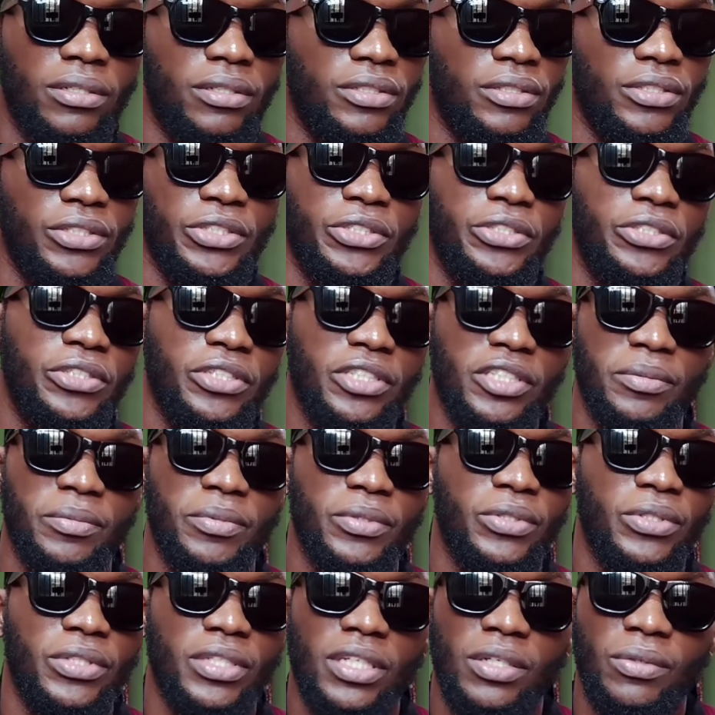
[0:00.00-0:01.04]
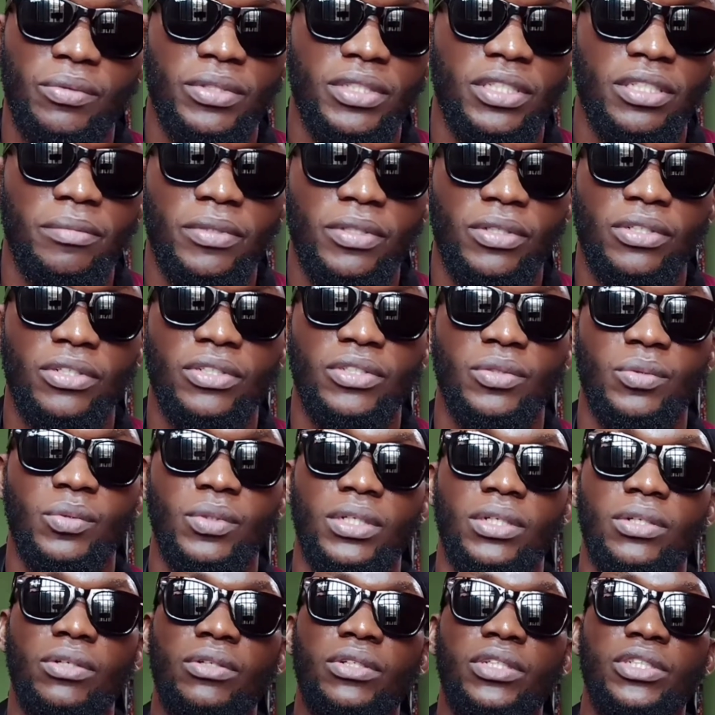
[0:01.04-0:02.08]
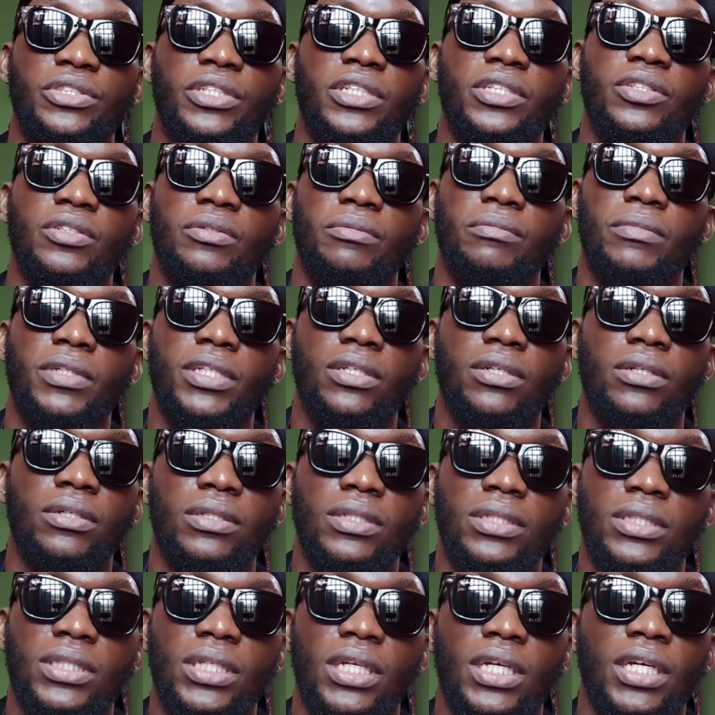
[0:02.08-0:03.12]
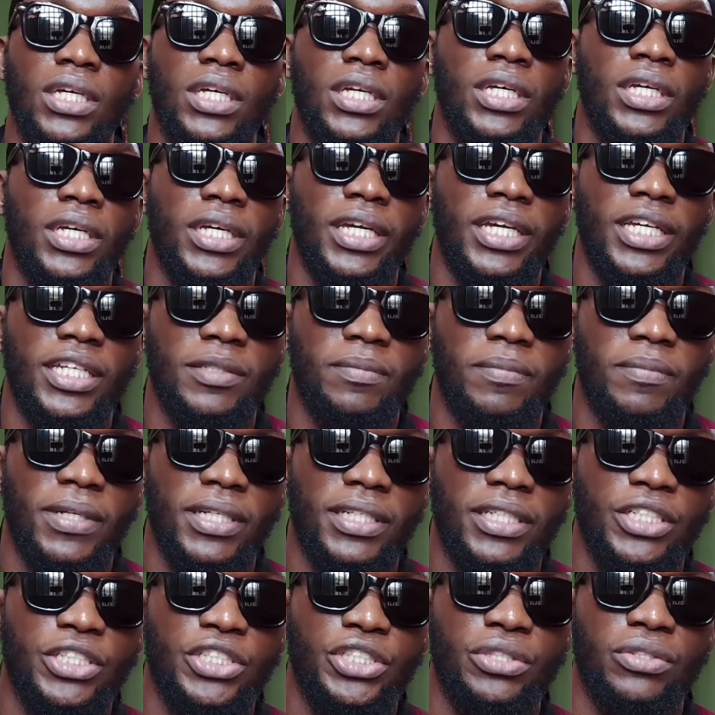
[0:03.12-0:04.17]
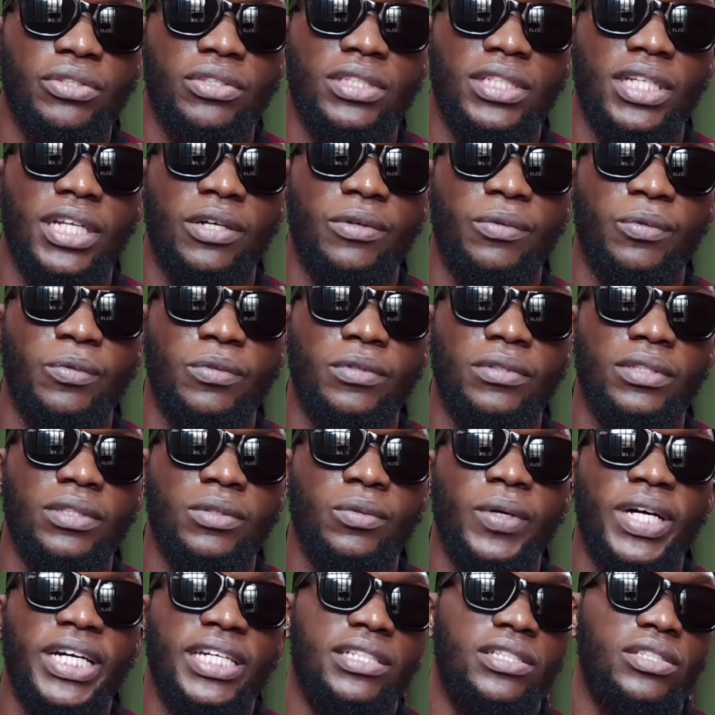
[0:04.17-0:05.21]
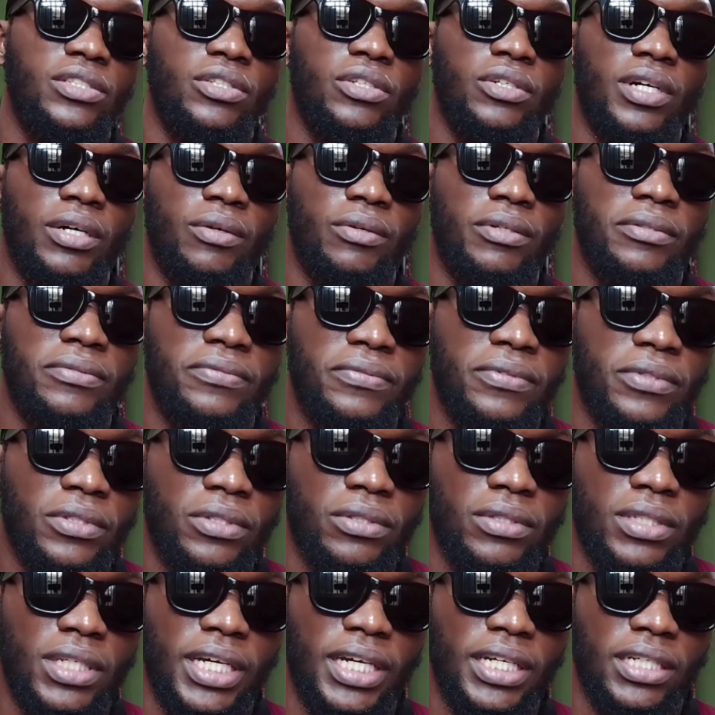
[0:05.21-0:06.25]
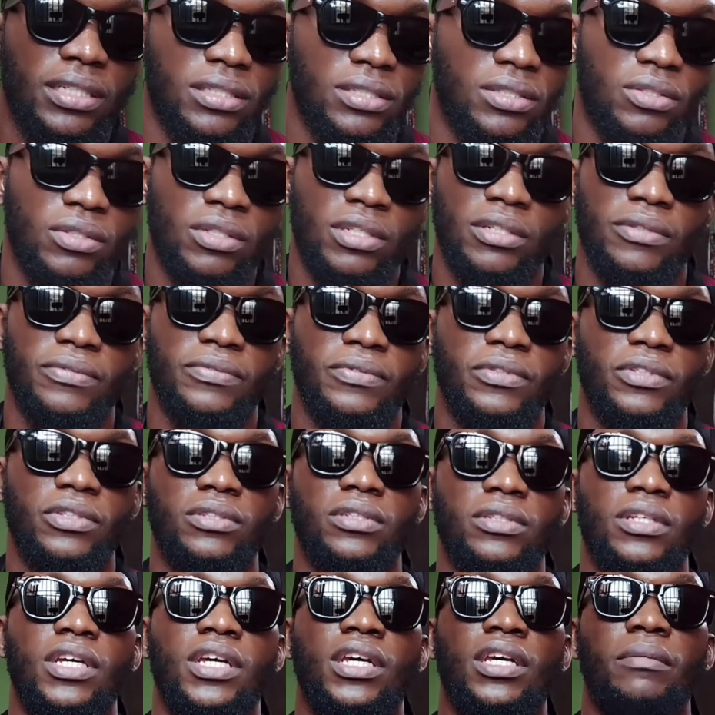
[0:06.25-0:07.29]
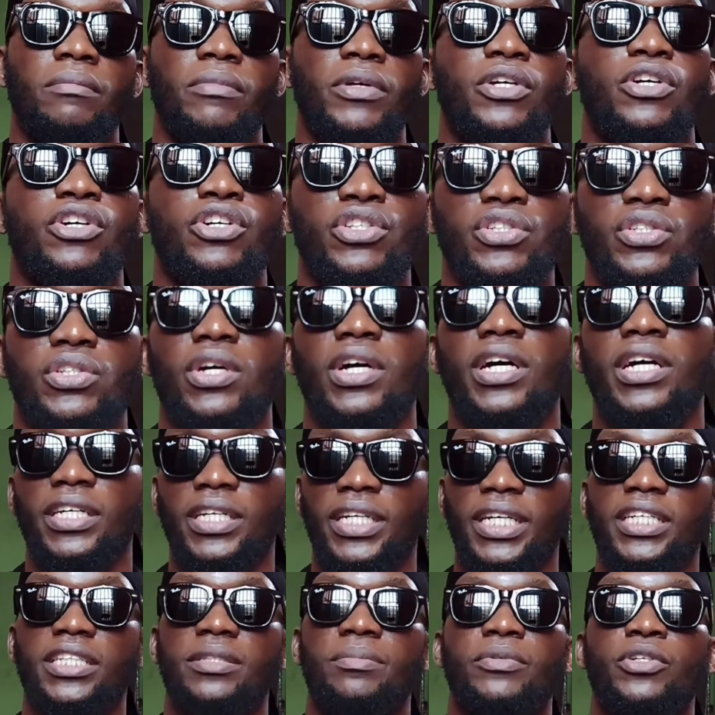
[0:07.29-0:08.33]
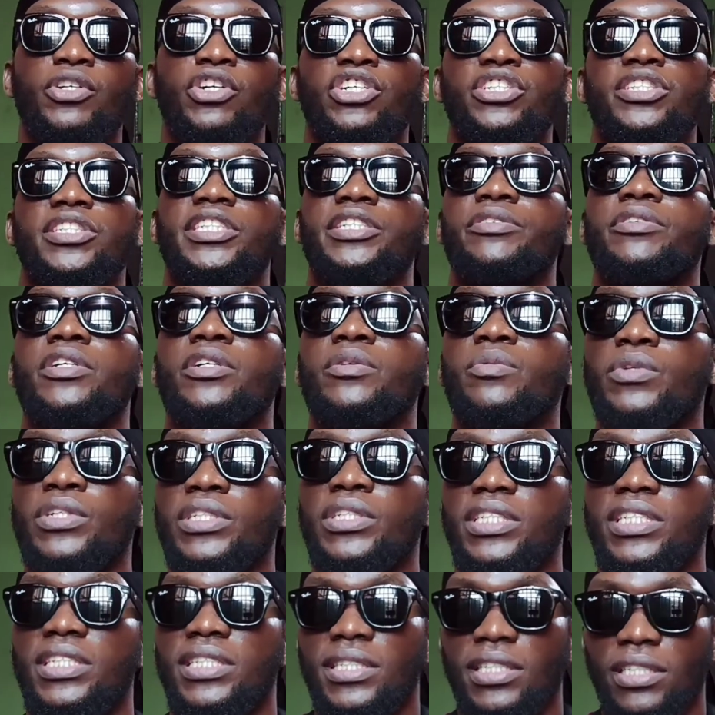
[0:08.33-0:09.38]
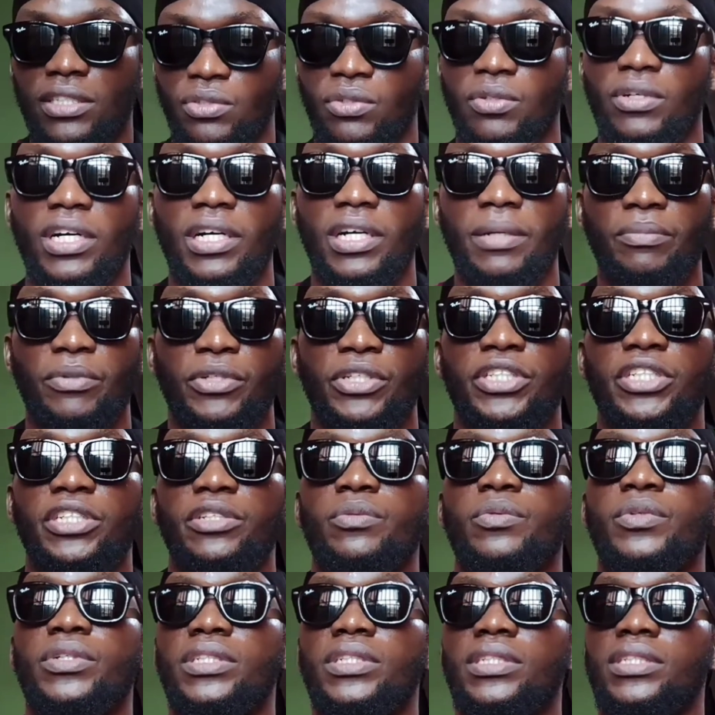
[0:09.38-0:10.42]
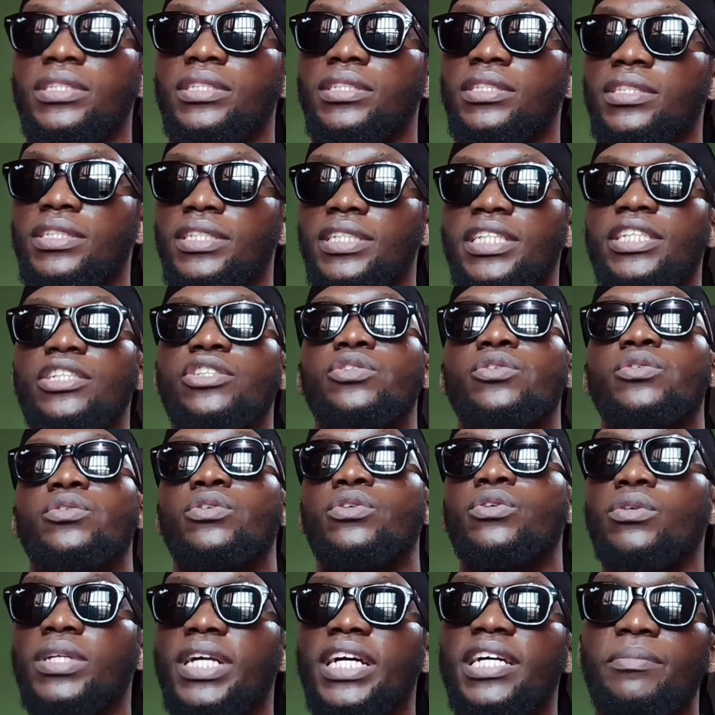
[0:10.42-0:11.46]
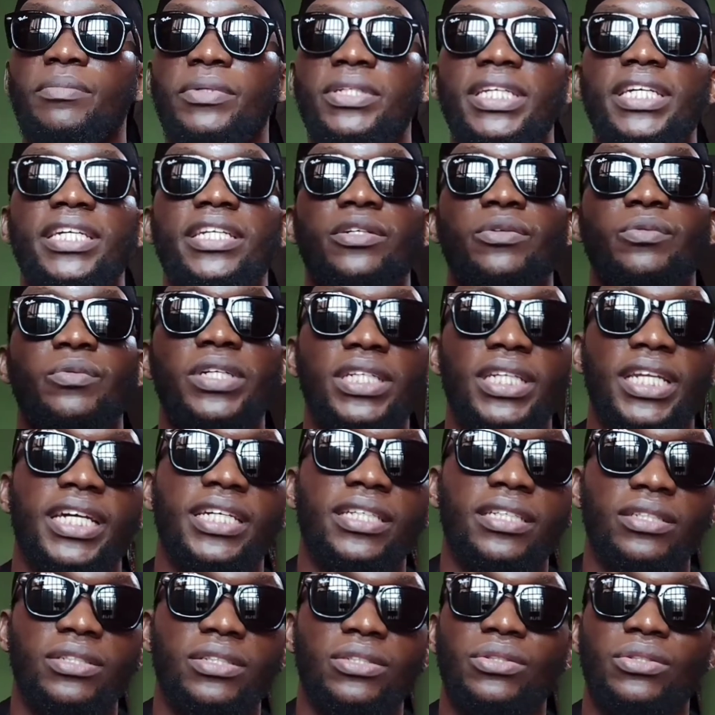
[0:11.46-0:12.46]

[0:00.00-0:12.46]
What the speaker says: You should just be okay with it, because we're always trying to make all these explanations like why it's not our fault, like it's not our fault, because you didn't really want this thing to happen, you didn't want it to go like, but then it went like this.